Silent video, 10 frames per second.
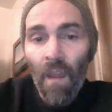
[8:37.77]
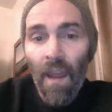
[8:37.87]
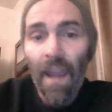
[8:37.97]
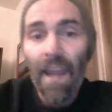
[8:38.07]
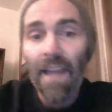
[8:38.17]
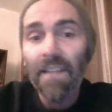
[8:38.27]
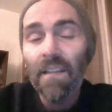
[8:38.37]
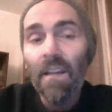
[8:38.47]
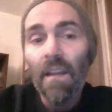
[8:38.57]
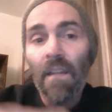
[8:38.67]
And
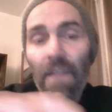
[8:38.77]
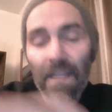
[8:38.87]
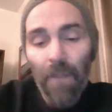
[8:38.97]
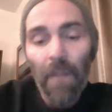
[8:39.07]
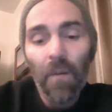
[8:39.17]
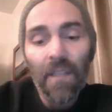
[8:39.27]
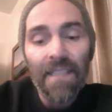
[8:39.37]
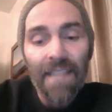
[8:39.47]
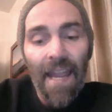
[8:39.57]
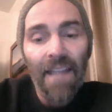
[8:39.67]
these people can
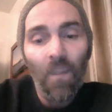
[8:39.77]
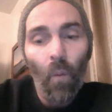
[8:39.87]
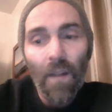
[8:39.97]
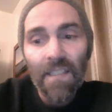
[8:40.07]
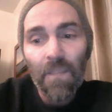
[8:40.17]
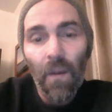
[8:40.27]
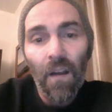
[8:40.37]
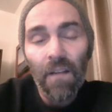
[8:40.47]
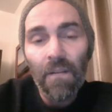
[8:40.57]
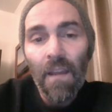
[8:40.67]
stand in one
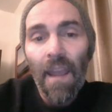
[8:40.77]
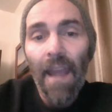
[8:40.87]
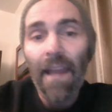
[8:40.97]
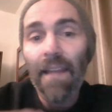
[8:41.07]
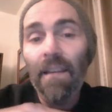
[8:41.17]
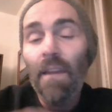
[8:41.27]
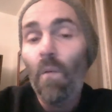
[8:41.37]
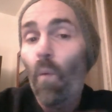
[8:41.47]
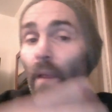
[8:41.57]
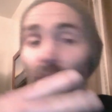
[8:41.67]
spot, and
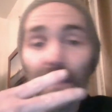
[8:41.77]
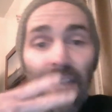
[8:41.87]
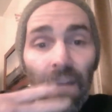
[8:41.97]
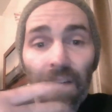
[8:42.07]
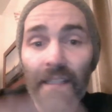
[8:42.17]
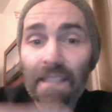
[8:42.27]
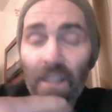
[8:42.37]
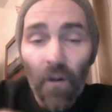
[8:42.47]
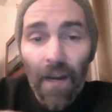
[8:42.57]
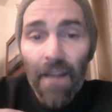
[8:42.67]
whether it's having a
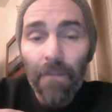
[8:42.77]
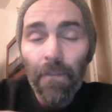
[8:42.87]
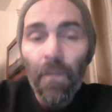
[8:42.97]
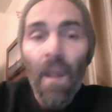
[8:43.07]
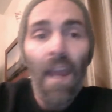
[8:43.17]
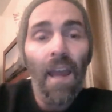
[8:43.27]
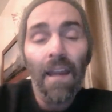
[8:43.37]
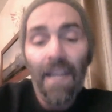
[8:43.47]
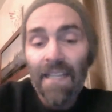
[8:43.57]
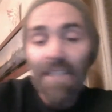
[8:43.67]
cigarette,
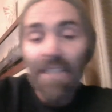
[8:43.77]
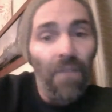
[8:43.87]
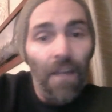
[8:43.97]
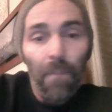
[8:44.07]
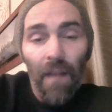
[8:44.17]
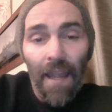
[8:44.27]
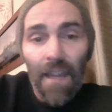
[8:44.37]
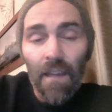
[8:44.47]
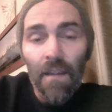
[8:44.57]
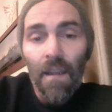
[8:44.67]
kids having a
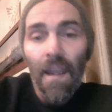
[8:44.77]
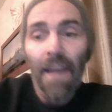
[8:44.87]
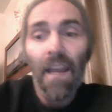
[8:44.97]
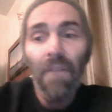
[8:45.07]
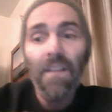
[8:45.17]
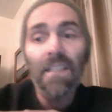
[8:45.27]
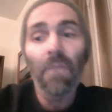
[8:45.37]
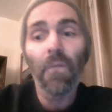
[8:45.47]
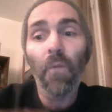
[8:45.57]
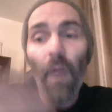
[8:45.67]
play, and having some
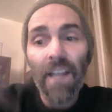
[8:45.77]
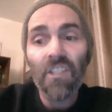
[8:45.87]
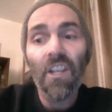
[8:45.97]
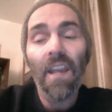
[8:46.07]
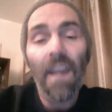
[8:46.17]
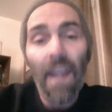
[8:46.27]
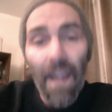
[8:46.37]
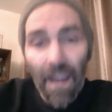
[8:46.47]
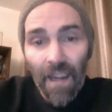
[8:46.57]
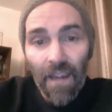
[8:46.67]
fresh
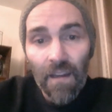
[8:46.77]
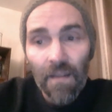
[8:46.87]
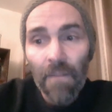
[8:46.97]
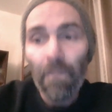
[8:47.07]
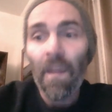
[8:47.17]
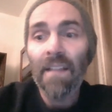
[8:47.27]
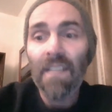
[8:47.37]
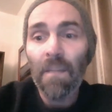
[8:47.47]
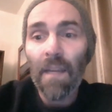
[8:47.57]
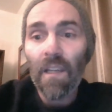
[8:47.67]
air, it's
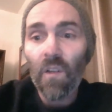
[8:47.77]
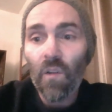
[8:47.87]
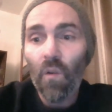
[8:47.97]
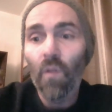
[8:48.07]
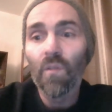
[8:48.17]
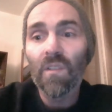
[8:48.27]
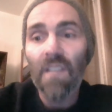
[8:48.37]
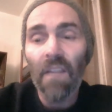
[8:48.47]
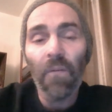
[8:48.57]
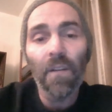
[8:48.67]
going to make a huge
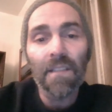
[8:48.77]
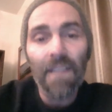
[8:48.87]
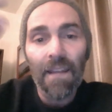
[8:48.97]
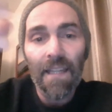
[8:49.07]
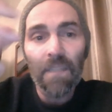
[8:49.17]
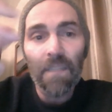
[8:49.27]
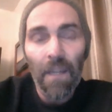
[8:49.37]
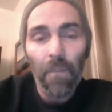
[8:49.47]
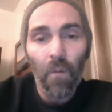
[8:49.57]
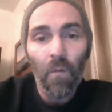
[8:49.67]
difference to these
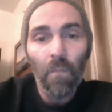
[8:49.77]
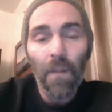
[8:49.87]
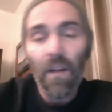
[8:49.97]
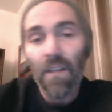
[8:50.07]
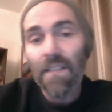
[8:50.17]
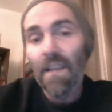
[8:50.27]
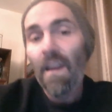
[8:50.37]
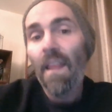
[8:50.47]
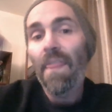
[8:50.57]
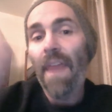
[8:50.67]
people, because
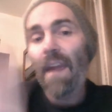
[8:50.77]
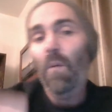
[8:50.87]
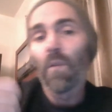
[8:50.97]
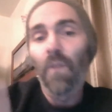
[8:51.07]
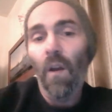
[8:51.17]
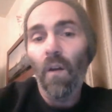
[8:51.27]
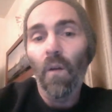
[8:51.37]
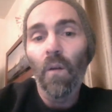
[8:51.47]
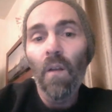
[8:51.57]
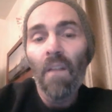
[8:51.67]
they will
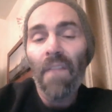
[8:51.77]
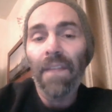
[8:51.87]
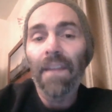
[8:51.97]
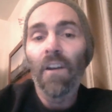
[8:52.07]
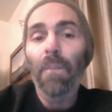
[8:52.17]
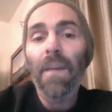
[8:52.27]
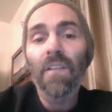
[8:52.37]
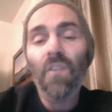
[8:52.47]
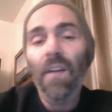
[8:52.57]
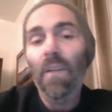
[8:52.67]
know that they're not being
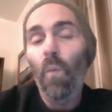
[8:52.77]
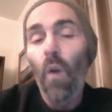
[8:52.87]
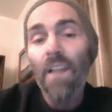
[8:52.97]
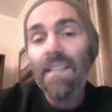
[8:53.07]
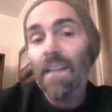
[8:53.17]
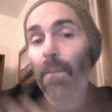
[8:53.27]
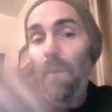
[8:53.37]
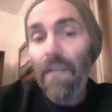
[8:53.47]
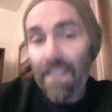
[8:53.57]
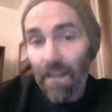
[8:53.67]
treated worse than a
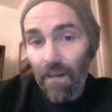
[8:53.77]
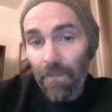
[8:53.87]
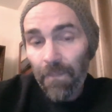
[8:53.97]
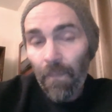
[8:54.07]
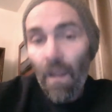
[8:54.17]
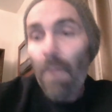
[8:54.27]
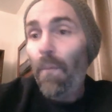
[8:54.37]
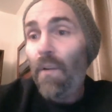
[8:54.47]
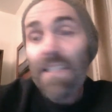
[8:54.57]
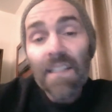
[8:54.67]
prisoner.
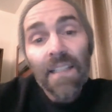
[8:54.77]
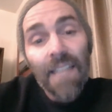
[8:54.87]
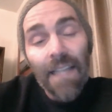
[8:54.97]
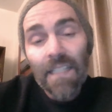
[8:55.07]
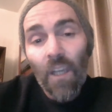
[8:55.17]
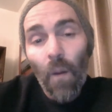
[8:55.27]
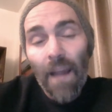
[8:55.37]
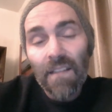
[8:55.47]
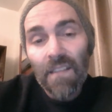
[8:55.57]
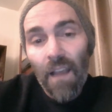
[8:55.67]
Prisoners
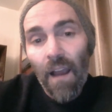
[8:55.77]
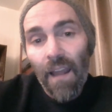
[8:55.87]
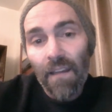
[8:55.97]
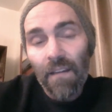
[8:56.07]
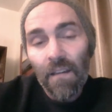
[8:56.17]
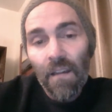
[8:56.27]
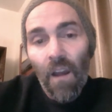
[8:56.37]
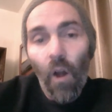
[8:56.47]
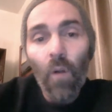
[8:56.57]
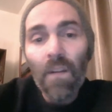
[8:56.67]
get to go
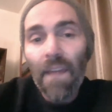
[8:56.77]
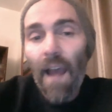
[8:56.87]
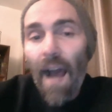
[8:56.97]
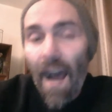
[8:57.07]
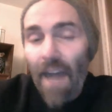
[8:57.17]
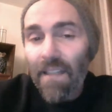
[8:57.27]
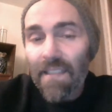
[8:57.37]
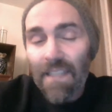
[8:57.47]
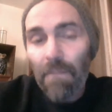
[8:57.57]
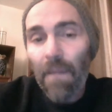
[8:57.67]
outside. Only the
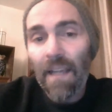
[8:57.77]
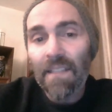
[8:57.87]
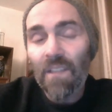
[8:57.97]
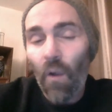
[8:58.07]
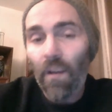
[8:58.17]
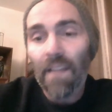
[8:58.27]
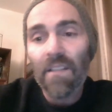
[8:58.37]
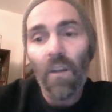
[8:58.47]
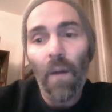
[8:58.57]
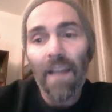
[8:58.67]
hardest inmates
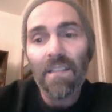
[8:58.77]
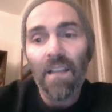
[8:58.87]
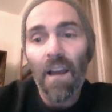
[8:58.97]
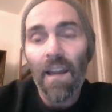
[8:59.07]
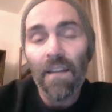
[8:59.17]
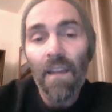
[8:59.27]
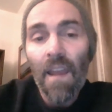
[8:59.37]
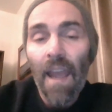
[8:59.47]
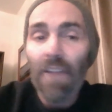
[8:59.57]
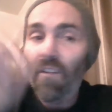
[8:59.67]
don't get to go
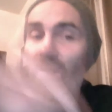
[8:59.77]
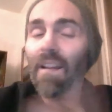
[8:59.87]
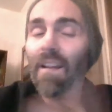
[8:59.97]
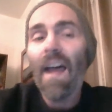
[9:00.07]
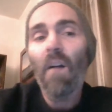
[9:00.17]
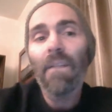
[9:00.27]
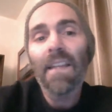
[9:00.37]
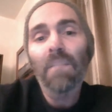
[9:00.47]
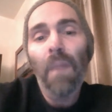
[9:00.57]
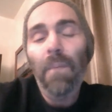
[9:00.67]
outside. And
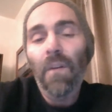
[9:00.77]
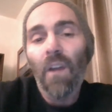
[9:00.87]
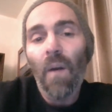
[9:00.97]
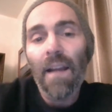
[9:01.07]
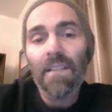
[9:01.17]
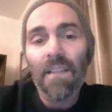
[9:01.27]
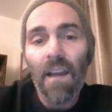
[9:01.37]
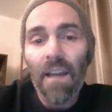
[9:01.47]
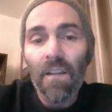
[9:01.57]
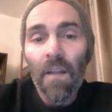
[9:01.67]
allowing these people to go
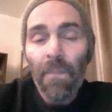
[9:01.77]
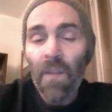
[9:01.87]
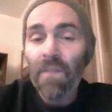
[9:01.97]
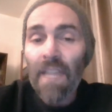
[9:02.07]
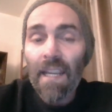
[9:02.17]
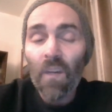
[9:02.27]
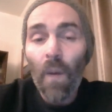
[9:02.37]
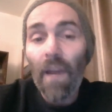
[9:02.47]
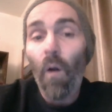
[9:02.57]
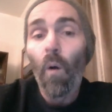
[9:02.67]
outside. You've taken
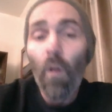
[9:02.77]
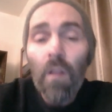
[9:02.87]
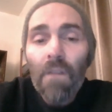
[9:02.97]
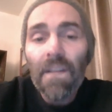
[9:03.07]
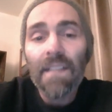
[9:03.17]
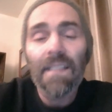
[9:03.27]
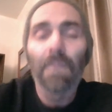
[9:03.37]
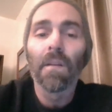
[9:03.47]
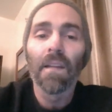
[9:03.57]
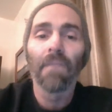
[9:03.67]
away all of their
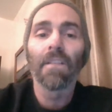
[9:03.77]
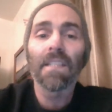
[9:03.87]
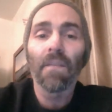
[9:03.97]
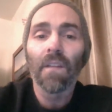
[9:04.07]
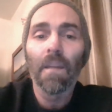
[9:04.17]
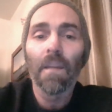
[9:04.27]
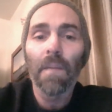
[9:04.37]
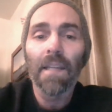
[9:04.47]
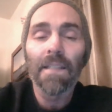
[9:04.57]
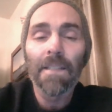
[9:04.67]
civil
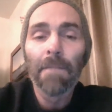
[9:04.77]
liberties.